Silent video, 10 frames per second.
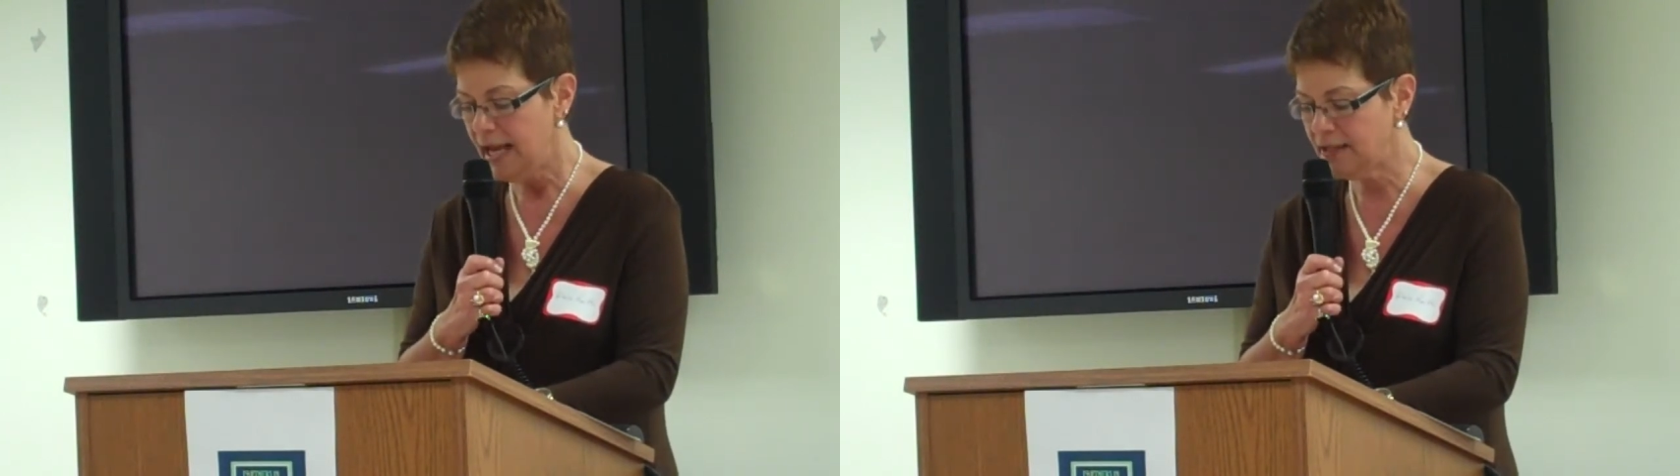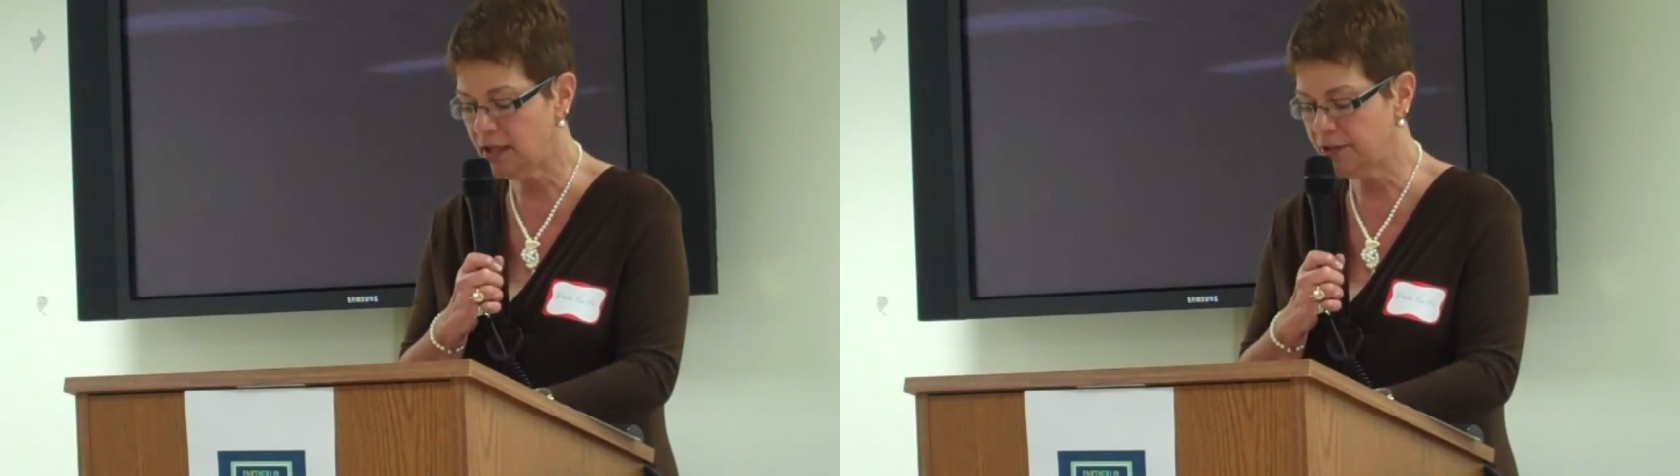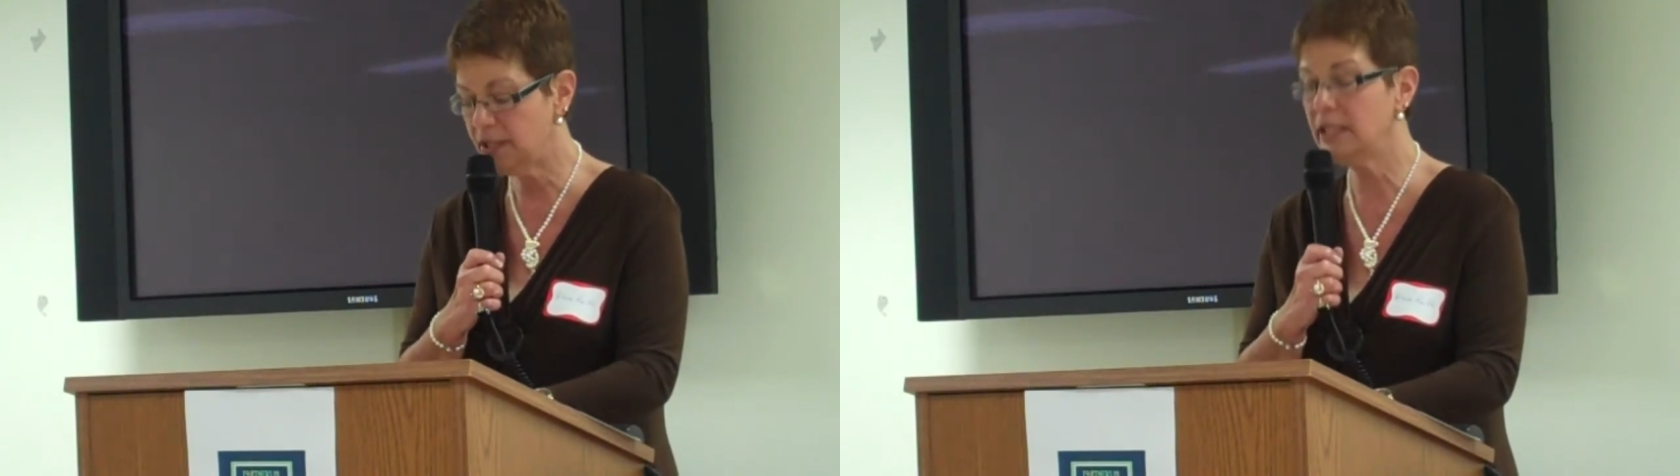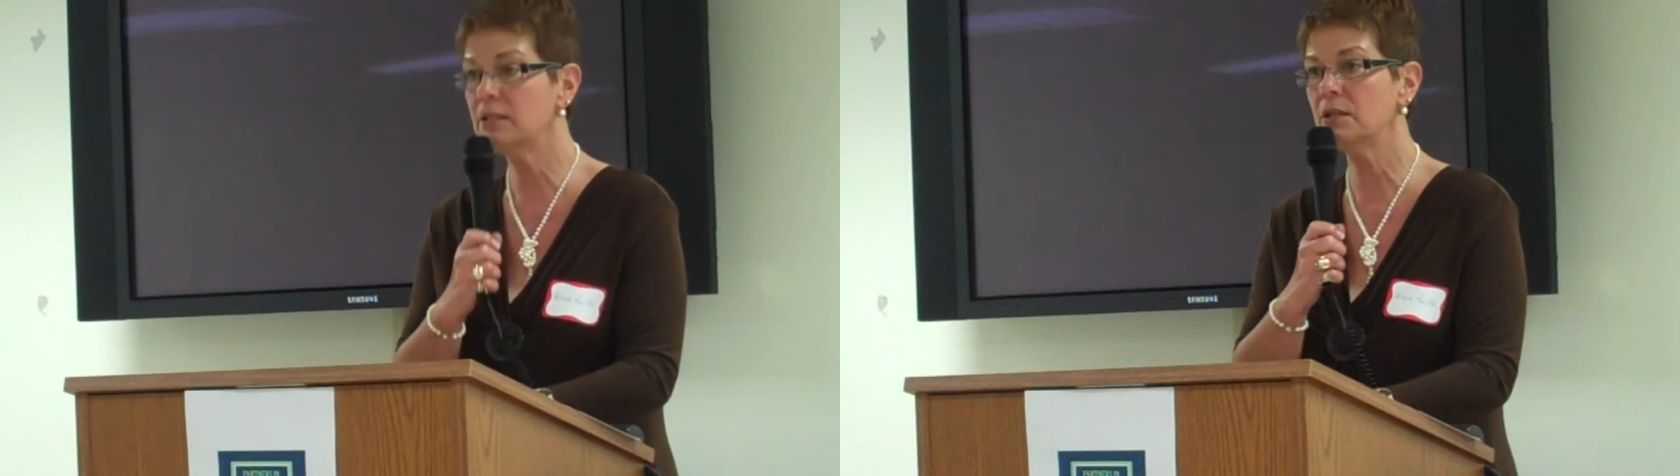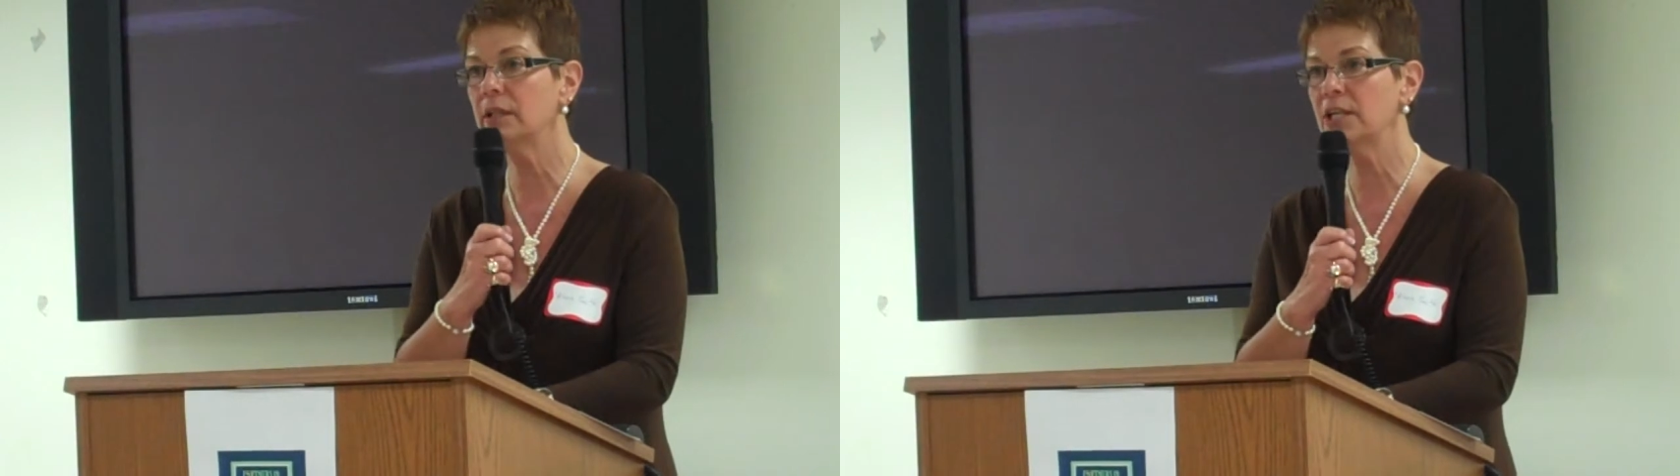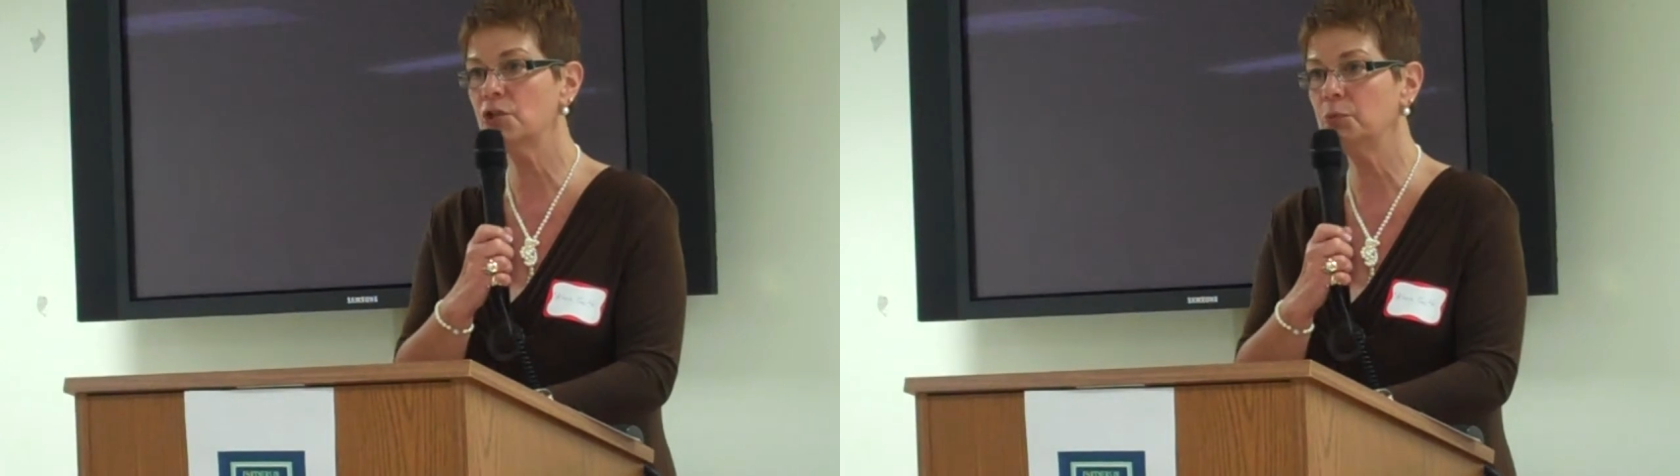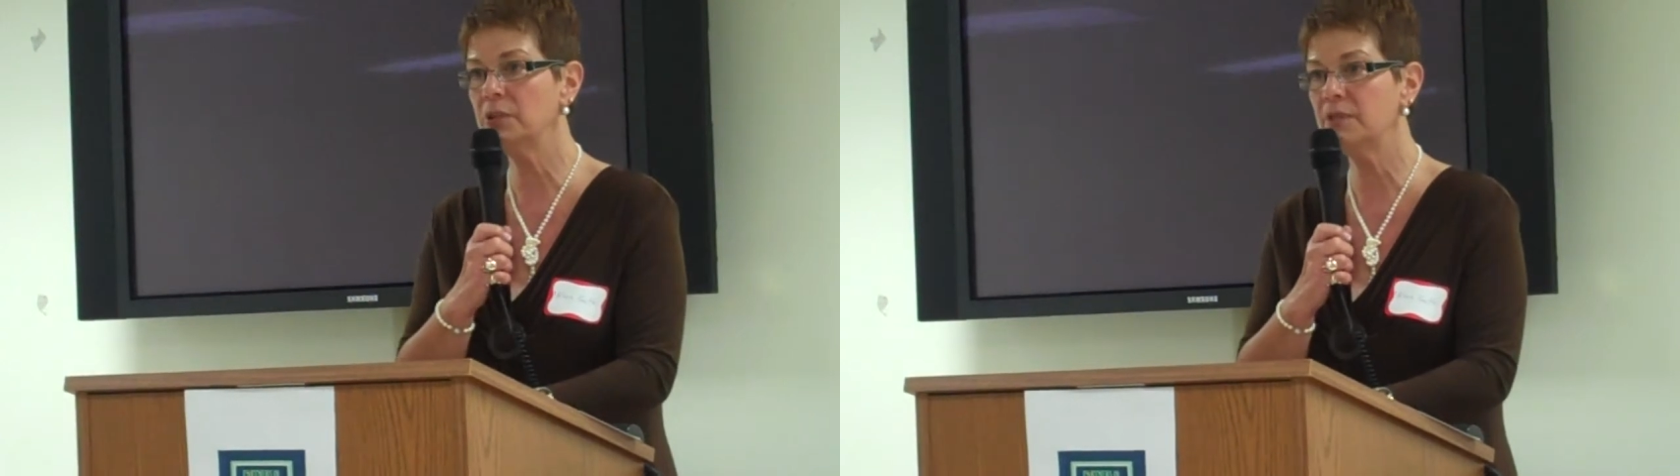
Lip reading: and other intellectual